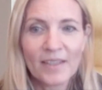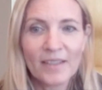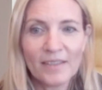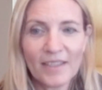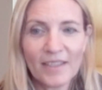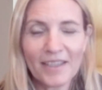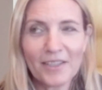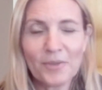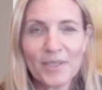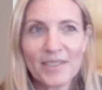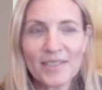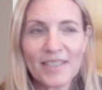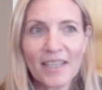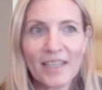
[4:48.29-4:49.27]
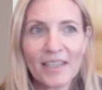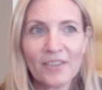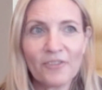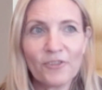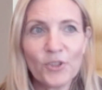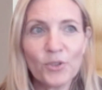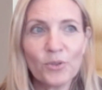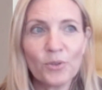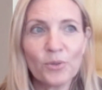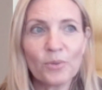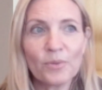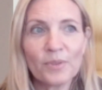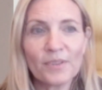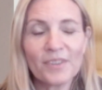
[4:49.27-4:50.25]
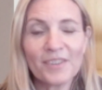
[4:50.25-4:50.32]
yeah, I always say if
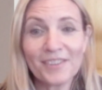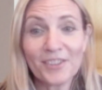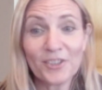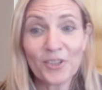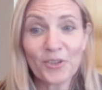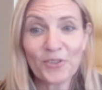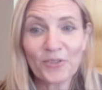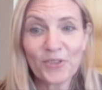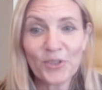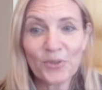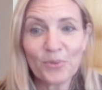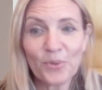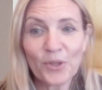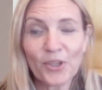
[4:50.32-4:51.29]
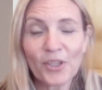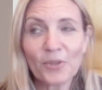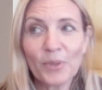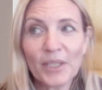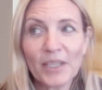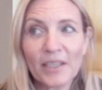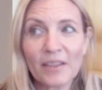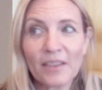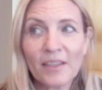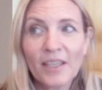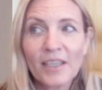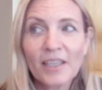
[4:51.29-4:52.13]
you work with